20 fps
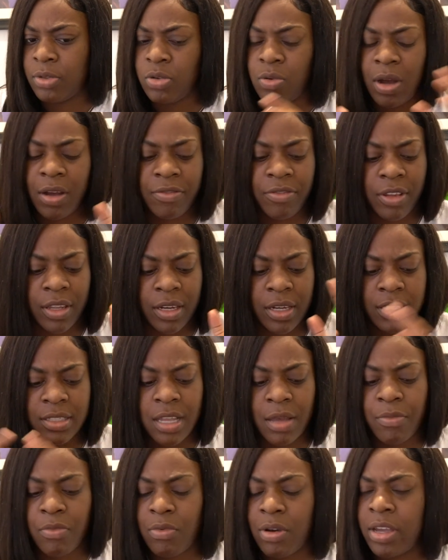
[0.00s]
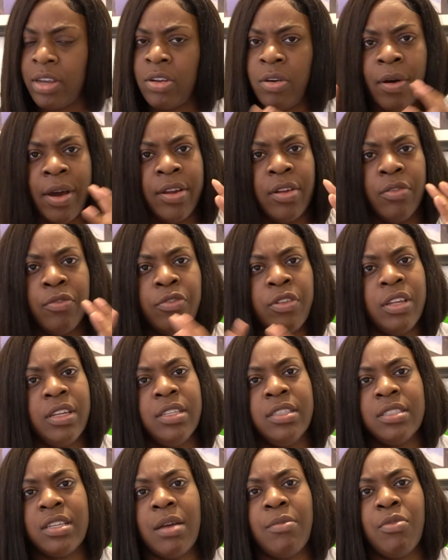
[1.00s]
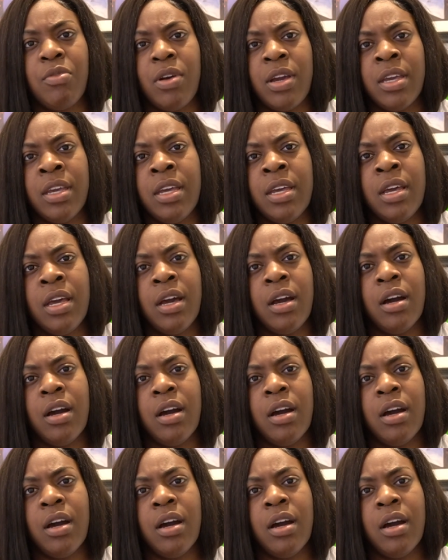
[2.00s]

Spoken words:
Do I feel any type of way? No, I don't feel any type of way.